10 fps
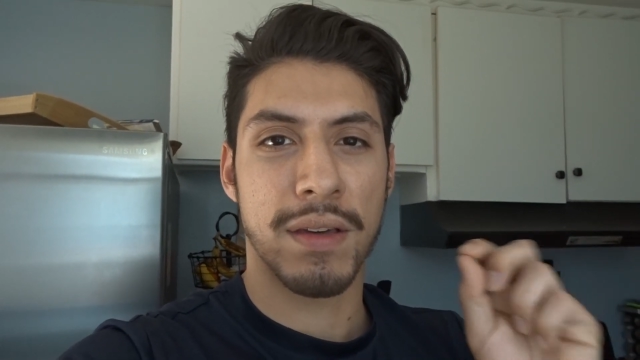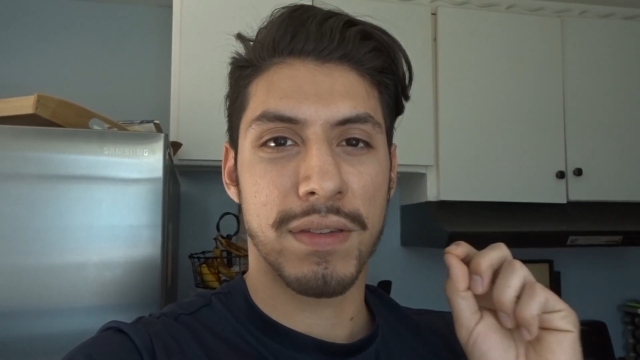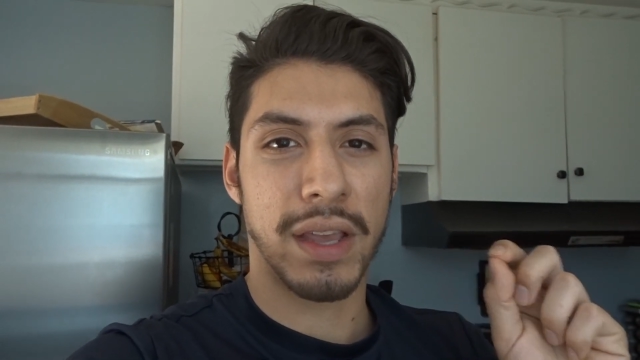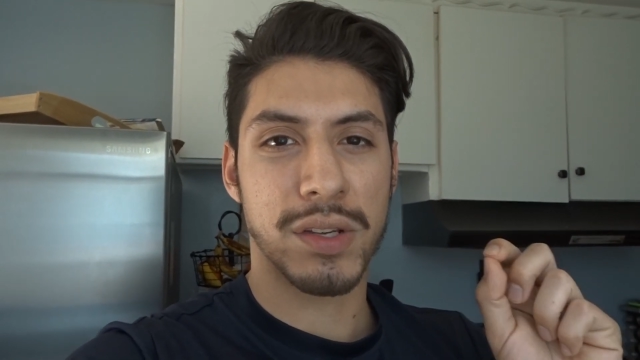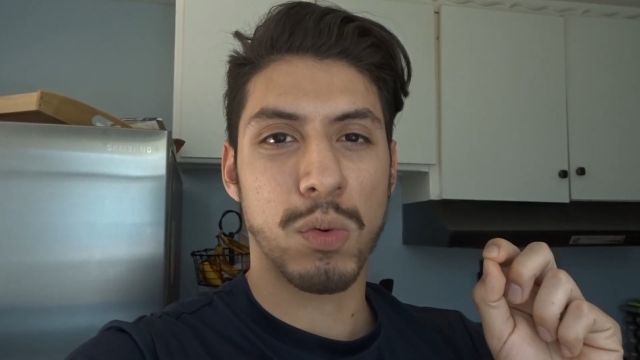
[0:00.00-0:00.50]

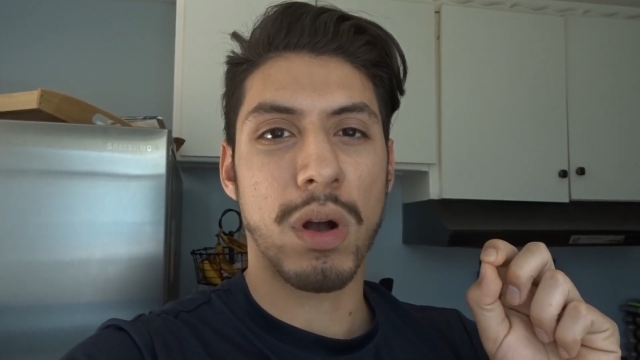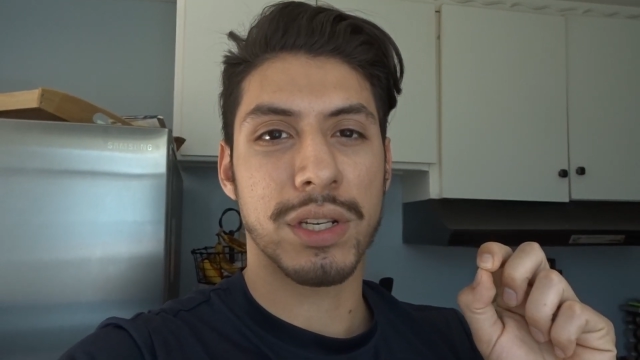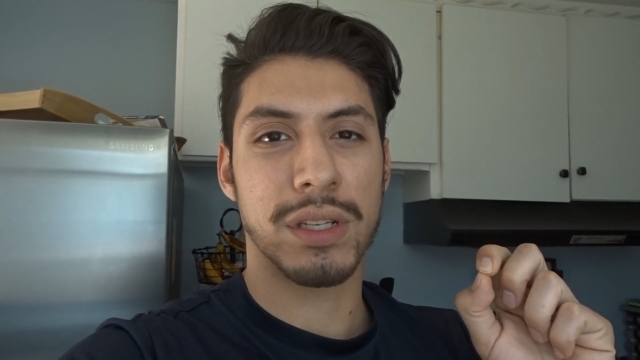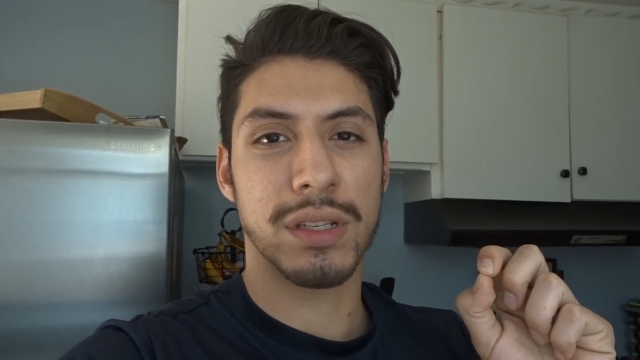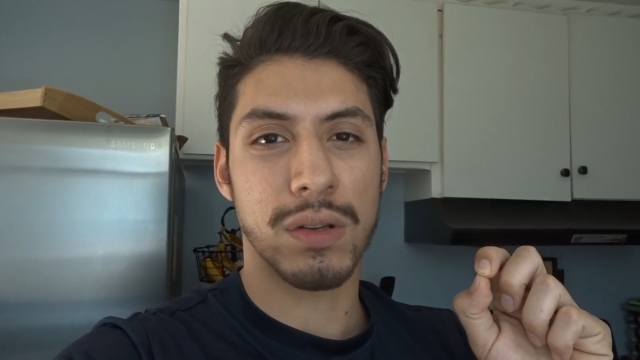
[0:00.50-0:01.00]
Thanks for
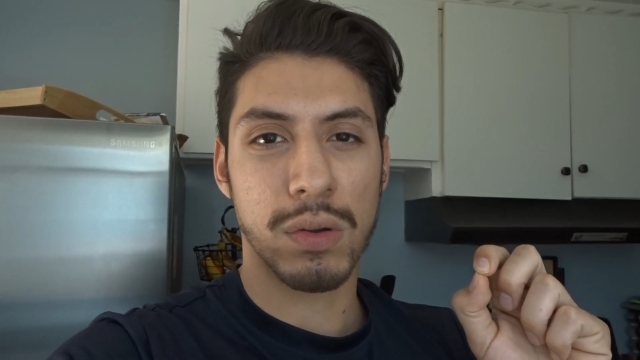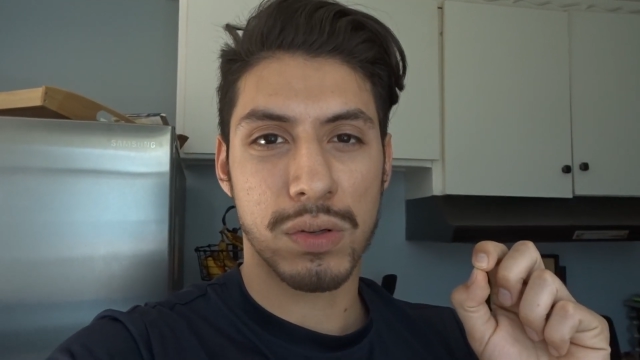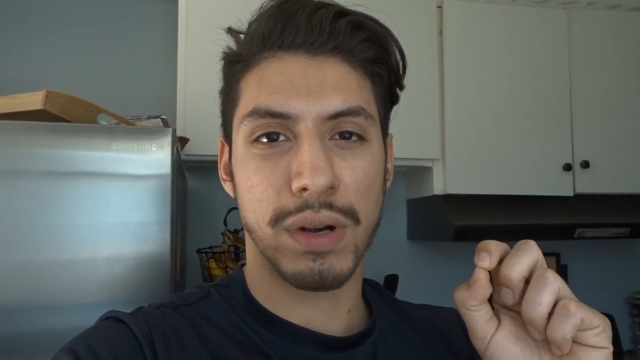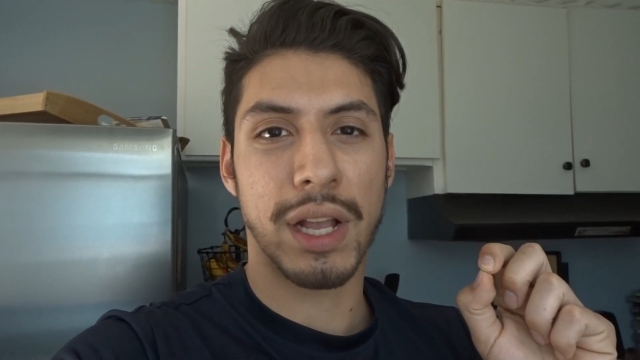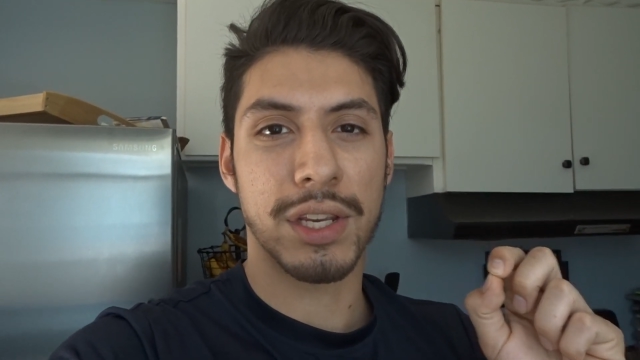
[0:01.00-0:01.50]
watching. This is Old
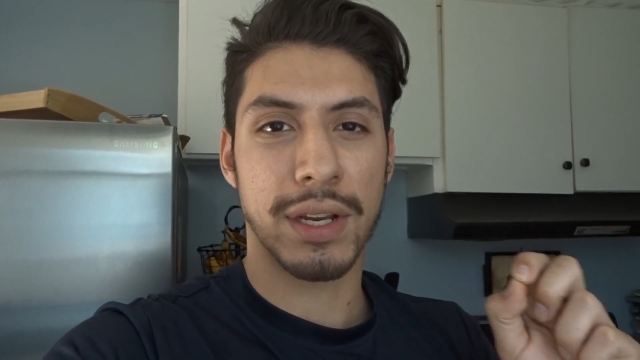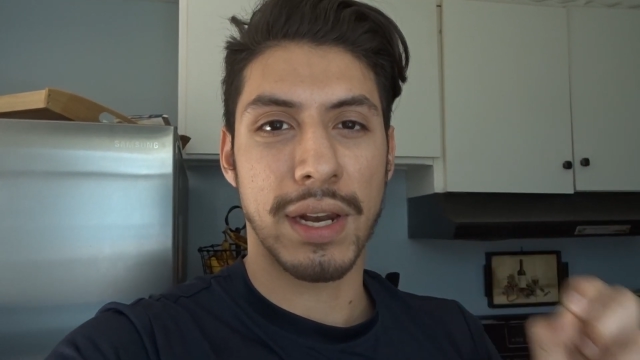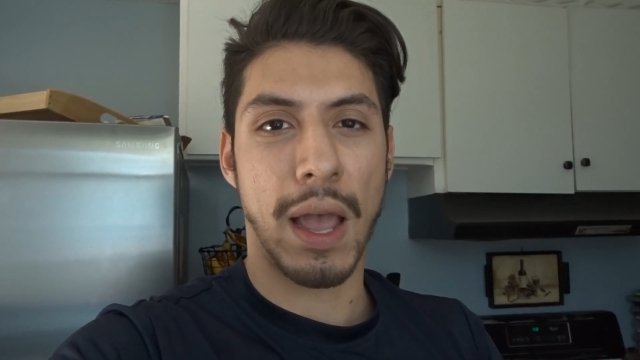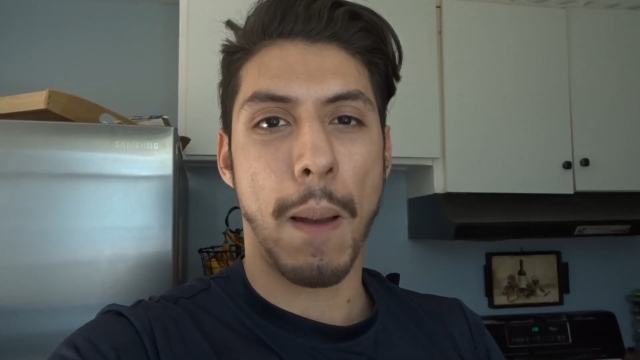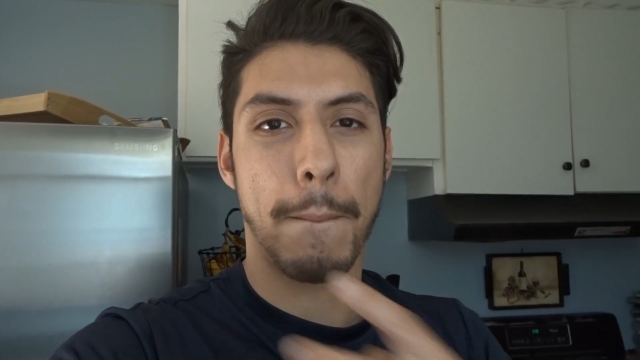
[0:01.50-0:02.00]
School Dan
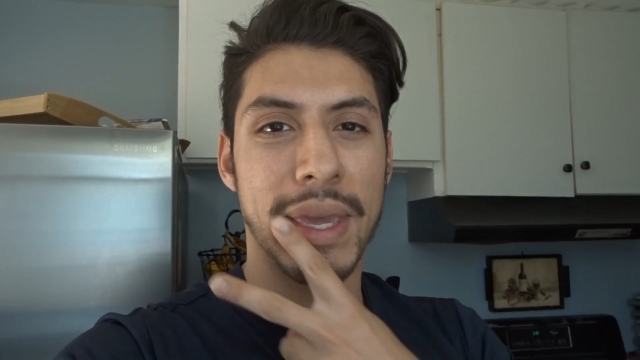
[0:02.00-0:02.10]
checking out.